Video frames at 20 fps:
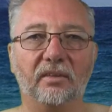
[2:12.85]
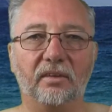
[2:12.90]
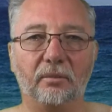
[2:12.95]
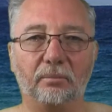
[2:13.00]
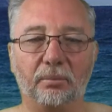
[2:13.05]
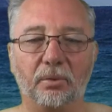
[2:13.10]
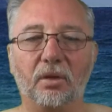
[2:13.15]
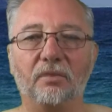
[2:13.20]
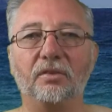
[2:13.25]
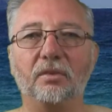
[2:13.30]
the
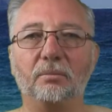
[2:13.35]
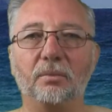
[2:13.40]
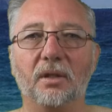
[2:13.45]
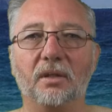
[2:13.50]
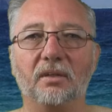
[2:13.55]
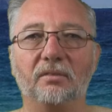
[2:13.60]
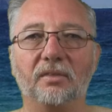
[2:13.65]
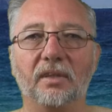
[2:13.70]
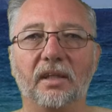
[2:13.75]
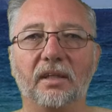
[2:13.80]
profit
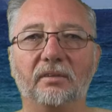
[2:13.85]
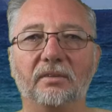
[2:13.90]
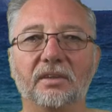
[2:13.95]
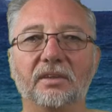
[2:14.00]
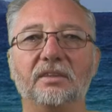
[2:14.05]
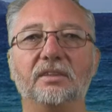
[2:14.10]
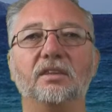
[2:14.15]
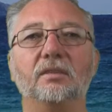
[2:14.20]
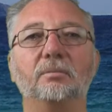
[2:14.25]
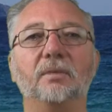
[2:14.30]
motivator
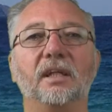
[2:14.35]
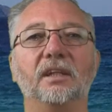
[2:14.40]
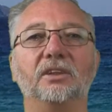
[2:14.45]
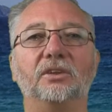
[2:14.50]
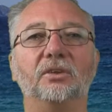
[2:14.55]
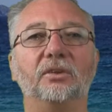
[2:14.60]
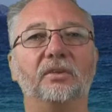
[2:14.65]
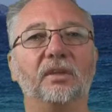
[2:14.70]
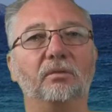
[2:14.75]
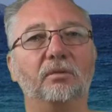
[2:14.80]
is, to make
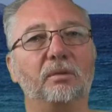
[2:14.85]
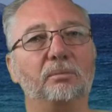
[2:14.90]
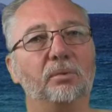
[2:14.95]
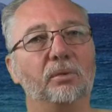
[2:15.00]
sure that we